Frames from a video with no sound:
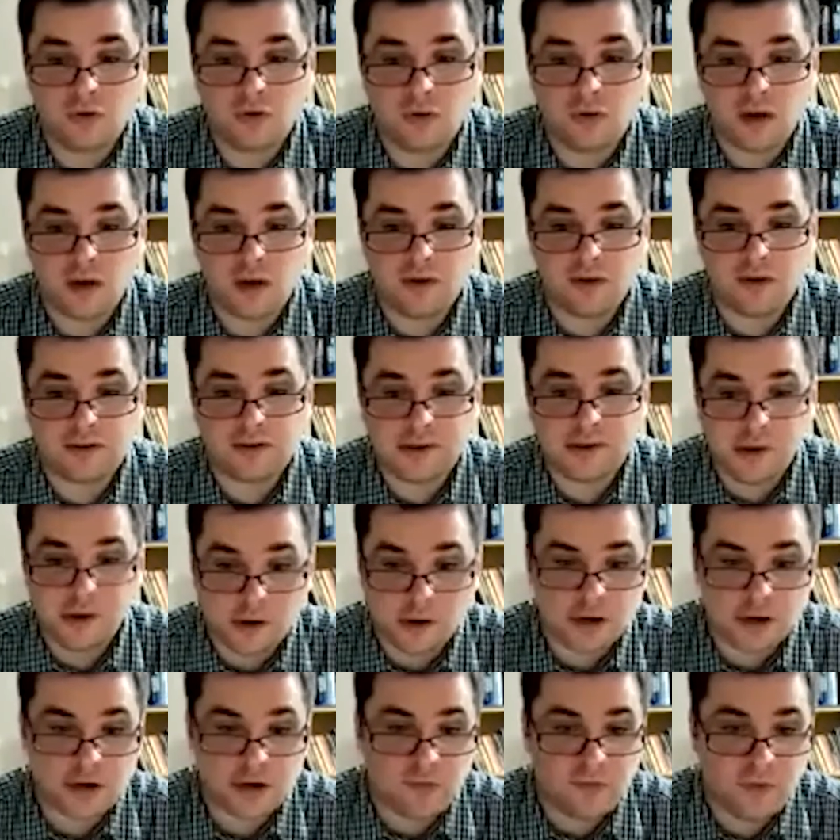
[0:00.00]
search
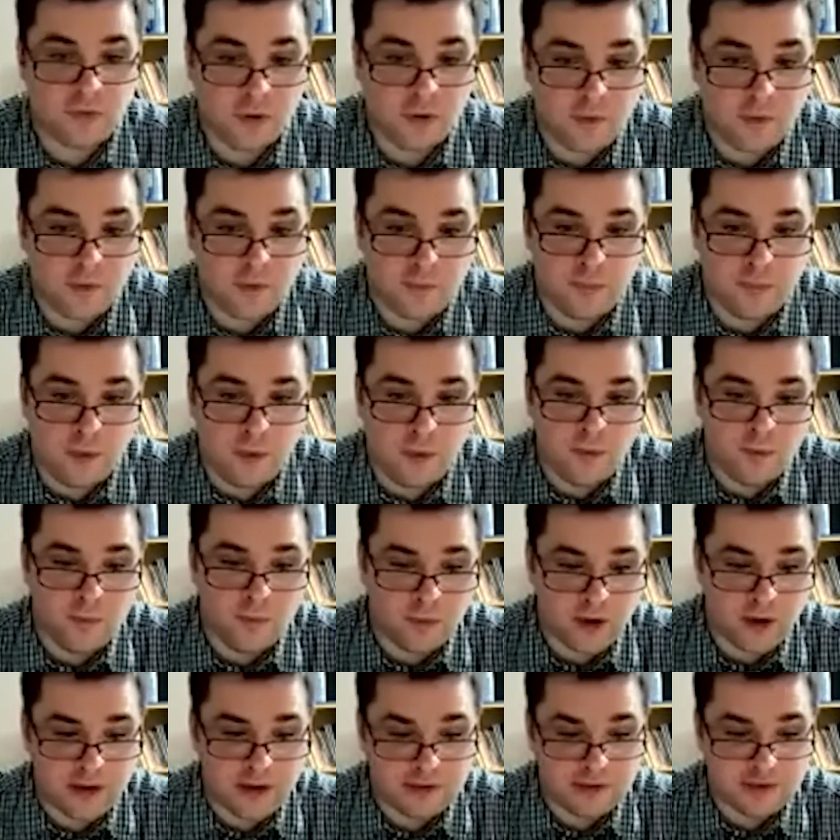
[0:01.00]
for pawn
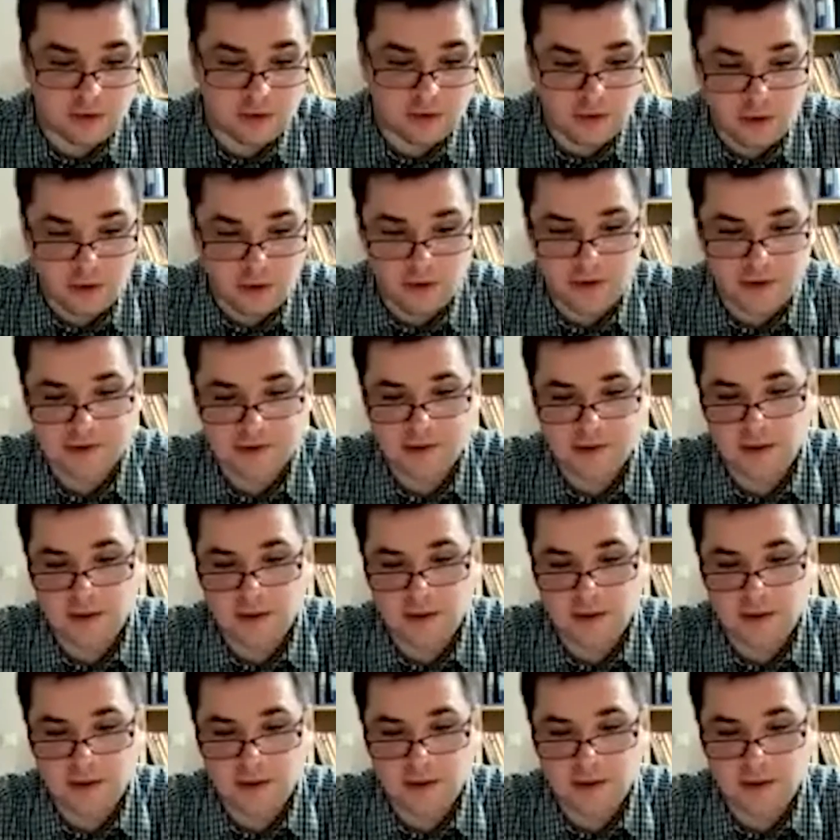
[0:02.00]
breaks on the queen side.